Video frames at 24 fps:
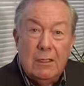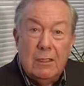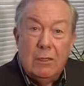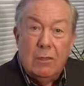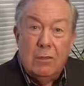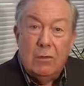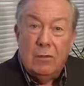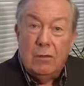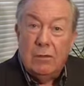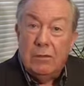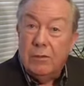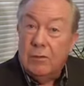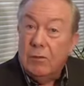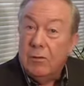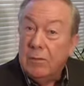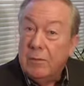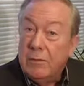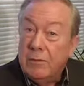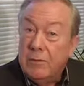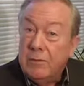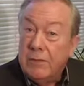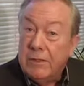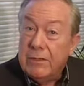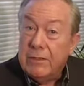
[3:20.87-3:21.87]
or
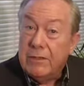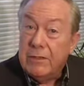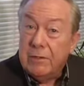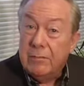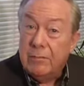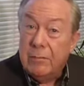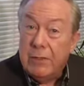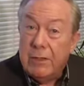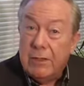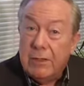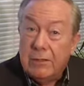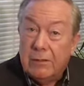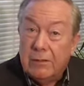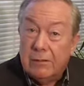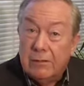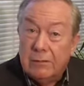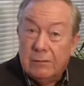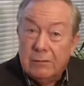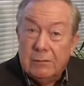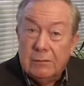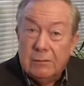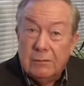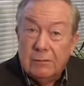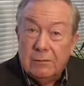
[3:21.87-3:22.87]
Norman Vincent Peale
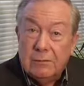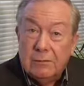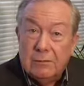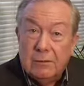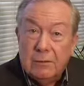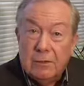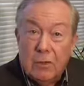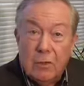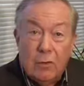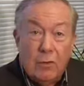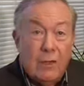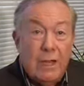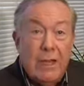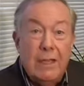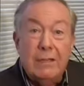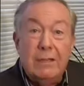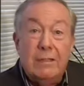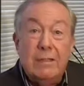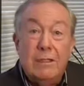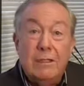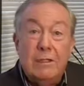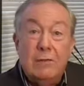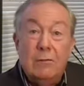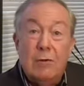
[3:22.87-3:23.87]
or
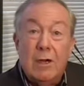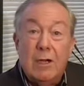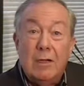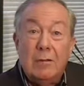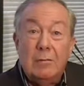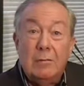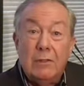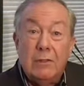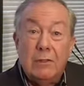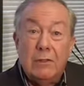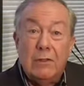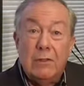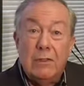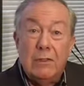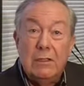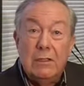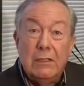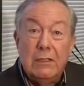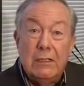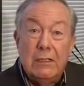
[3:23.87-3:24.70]
Anthony Robbins